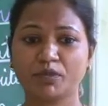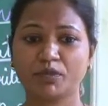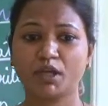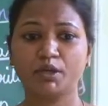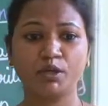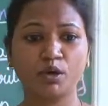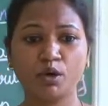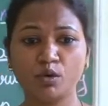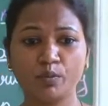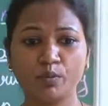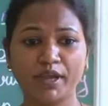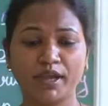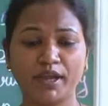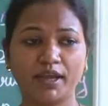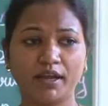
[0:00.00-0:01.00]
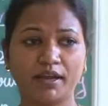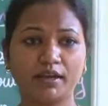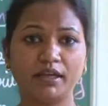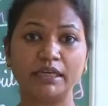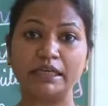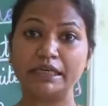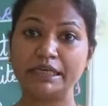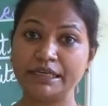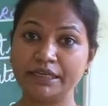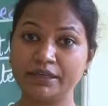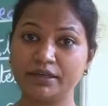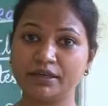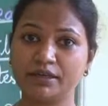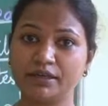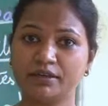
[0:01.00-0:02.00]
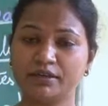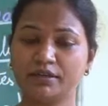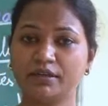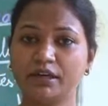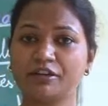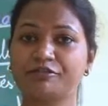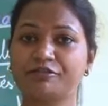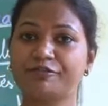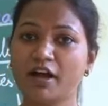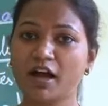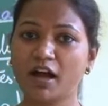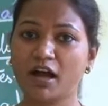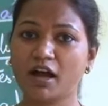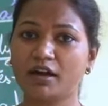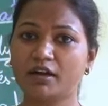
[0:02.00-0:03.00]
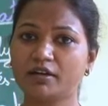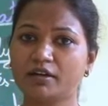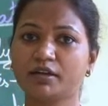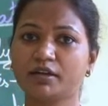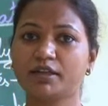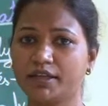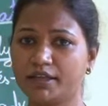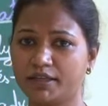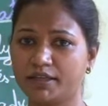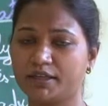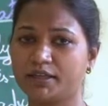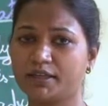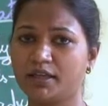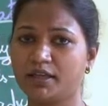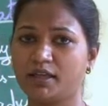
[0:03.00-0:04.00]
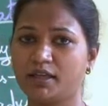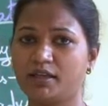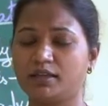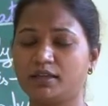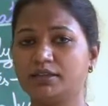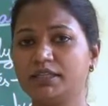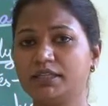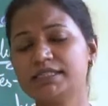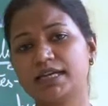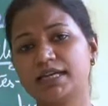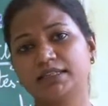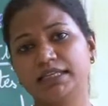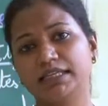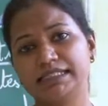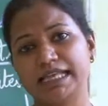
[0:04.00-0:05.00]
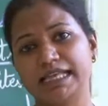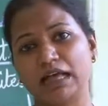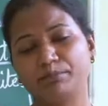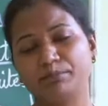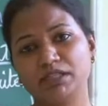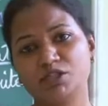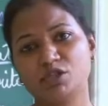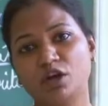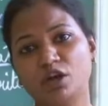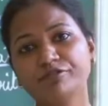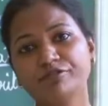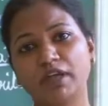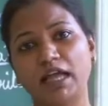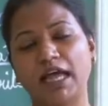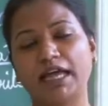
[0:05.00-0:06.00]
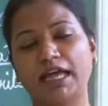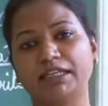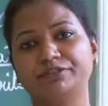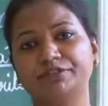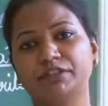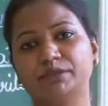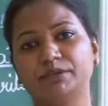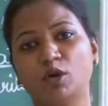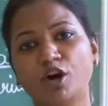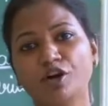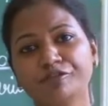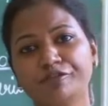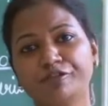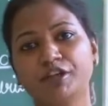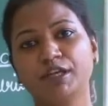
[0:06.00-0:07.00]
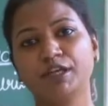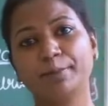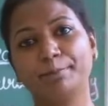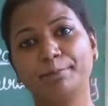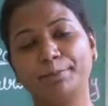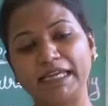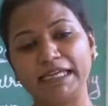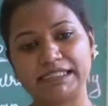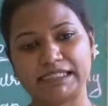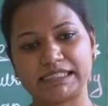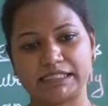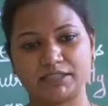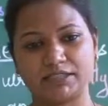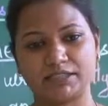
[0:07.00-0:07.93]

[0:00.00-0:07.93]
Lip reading: nowhere, near, far, in. These are the examples of adverb of place.